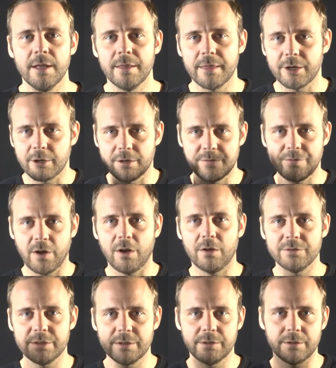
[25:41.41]
that are
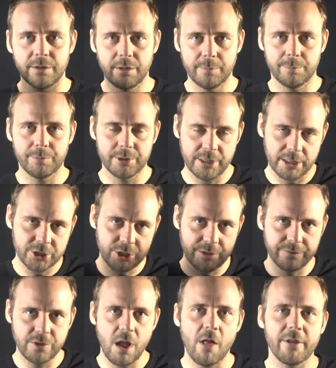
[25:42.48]
involved in the production
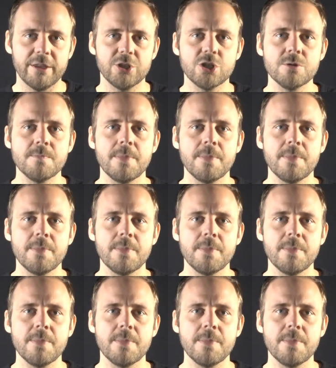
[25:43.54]
of knowledge.